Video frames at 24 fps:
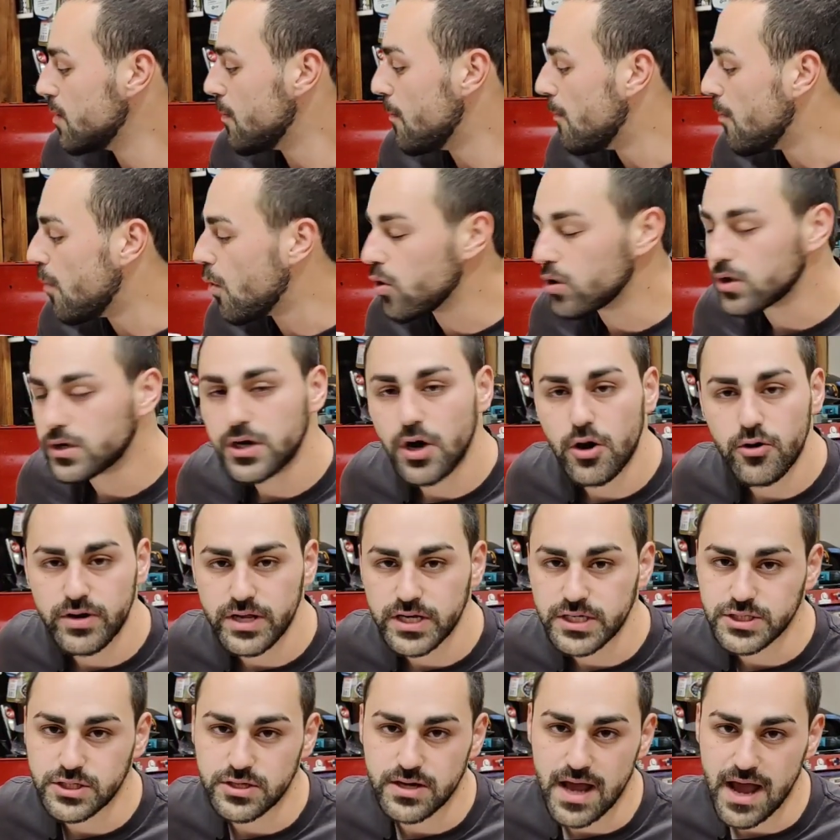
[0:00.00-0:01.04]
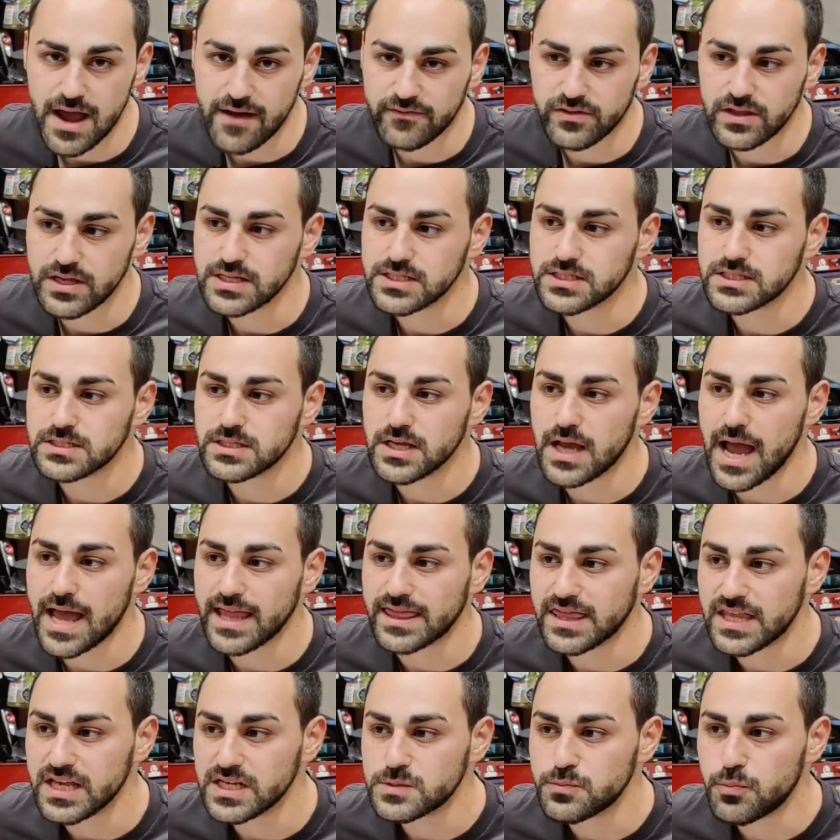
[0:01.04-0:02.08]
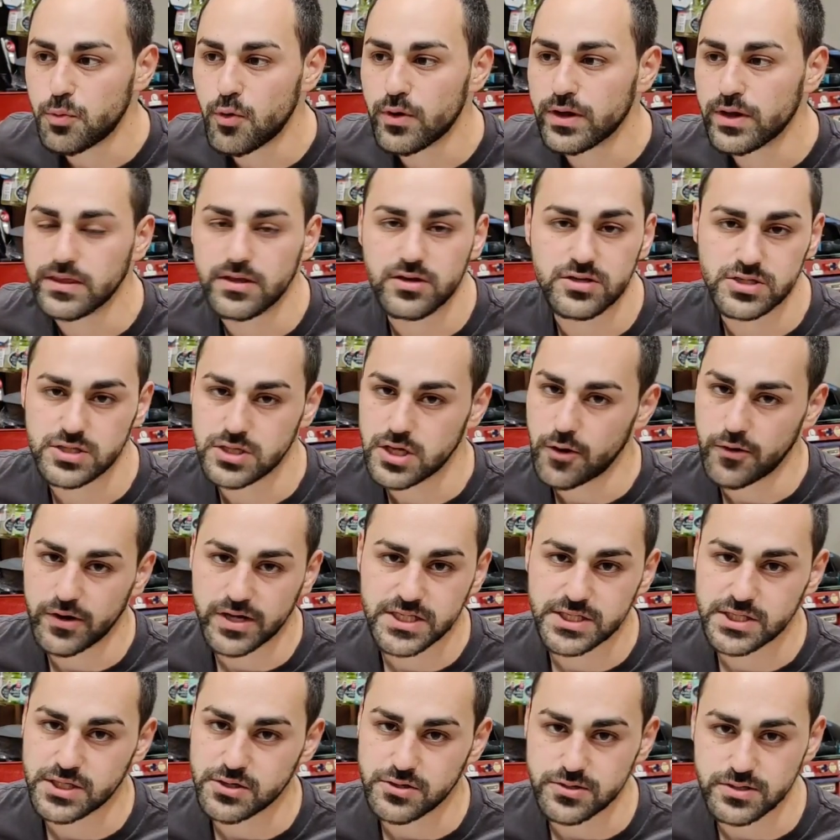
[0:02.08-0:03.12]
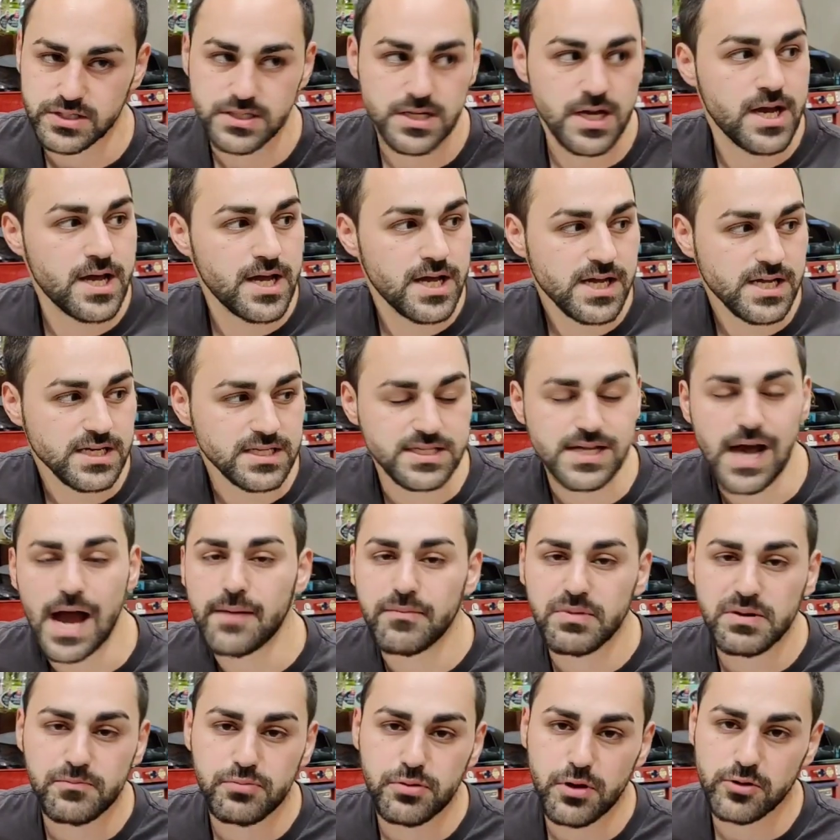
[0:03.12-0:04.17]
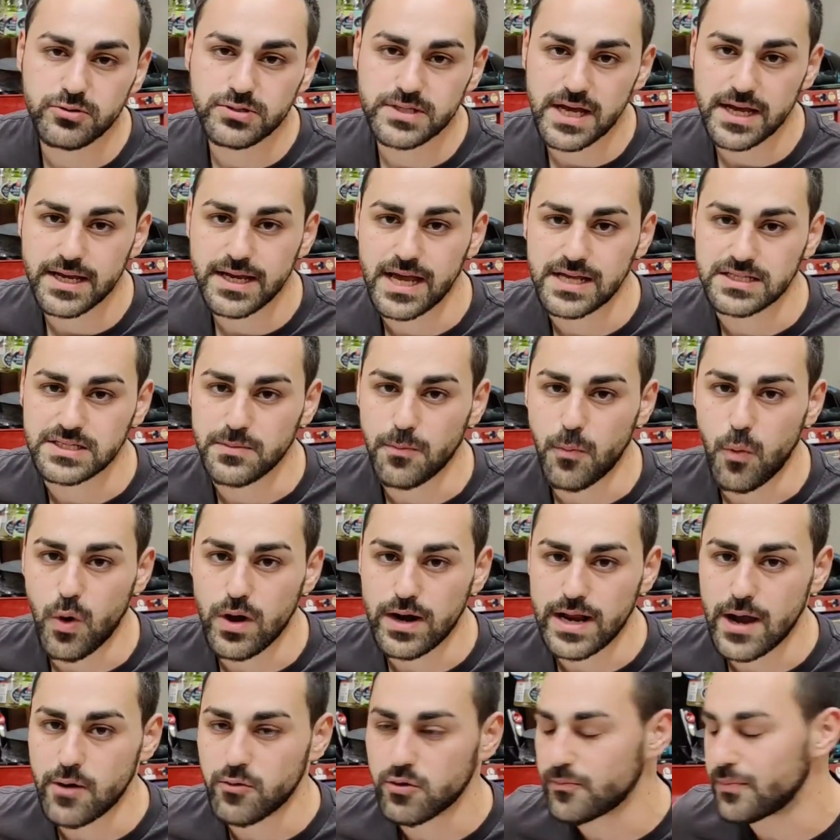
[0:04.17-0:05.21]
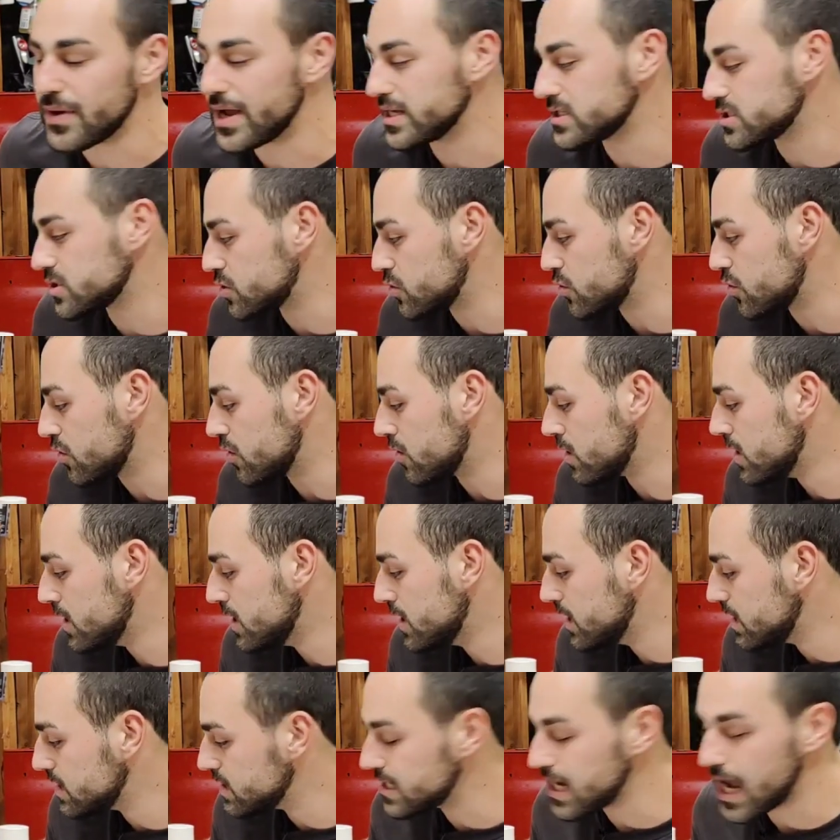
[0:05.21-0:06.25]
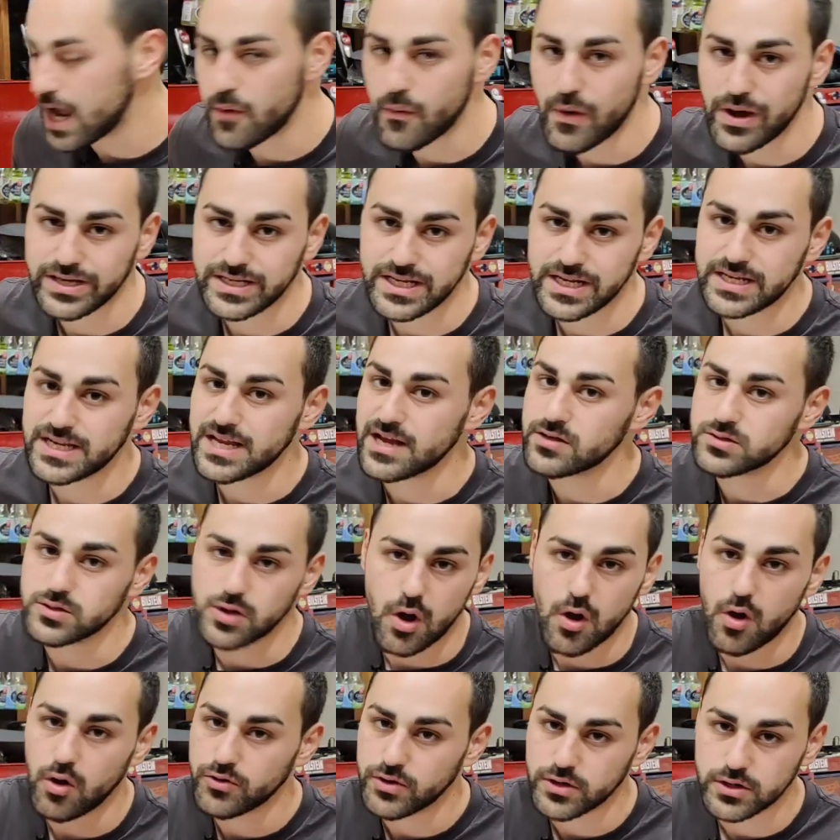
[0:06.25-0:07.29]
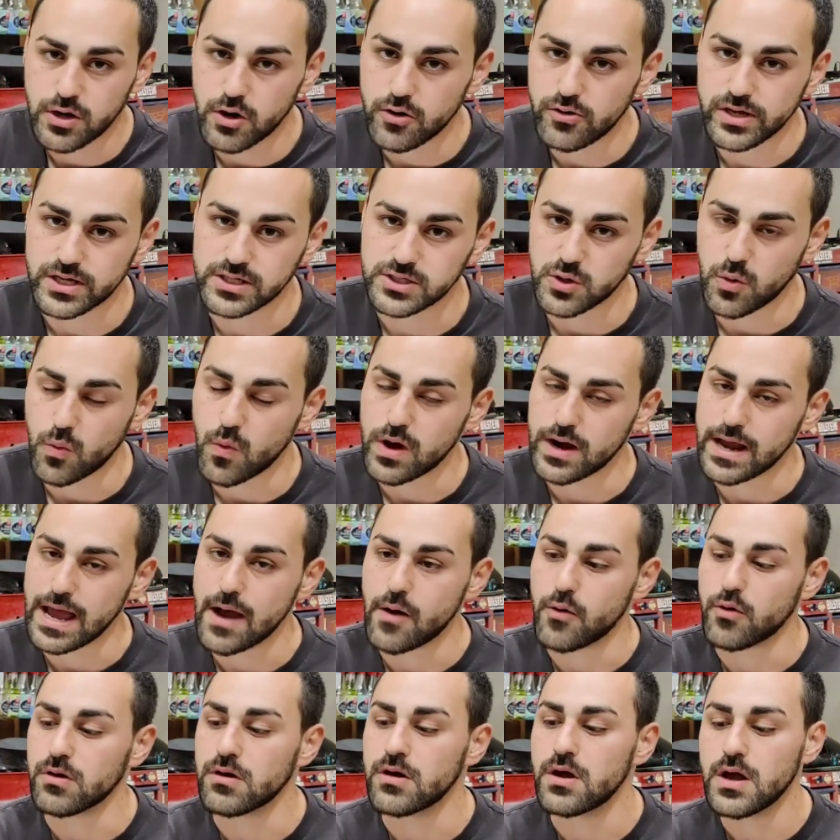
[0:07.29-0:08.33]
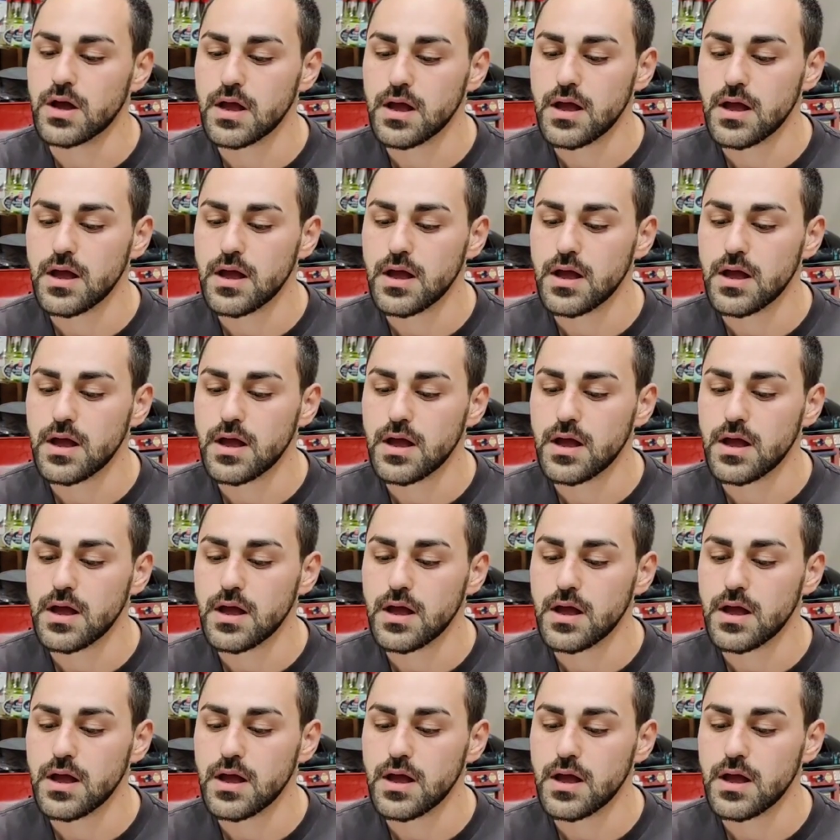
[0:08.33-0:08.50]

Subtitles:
More coating should have this. At this point, there's no excuse. Diamond ProTech has a 1-hour base cure. DIYDetail's, all their coatings are 1 hour.